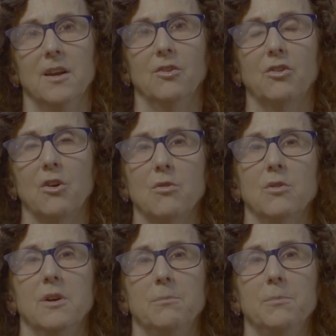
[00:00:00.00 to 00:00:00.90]

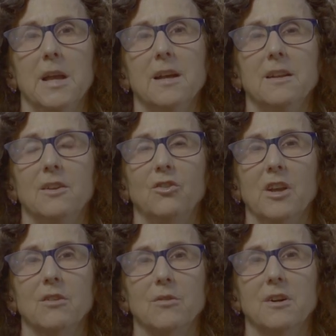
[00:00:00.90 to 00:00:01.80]
So, men in
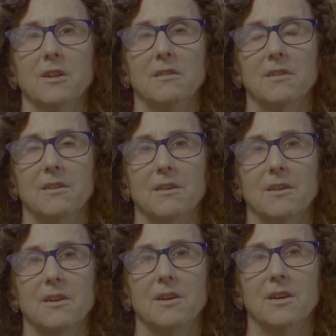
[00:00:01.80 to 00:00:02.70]
general
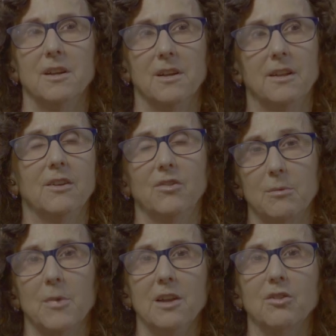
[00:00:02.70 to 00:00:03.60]
at least
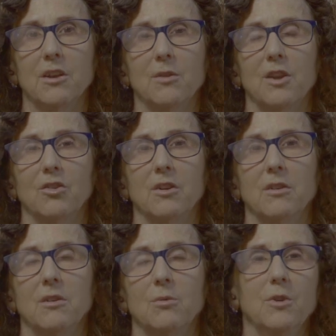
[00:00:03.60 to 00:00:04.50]
in my
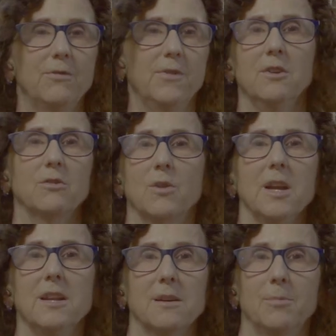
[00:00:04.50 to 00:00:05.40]
generation, would feel
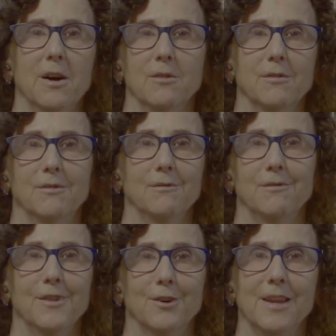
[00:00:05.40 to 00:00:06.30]
great
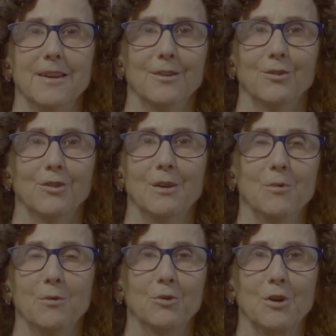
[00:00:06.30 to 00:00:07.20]
about their kids and
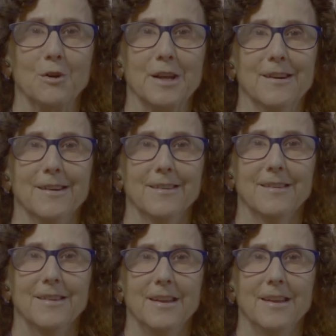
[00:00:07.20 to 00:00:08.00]
what was going on.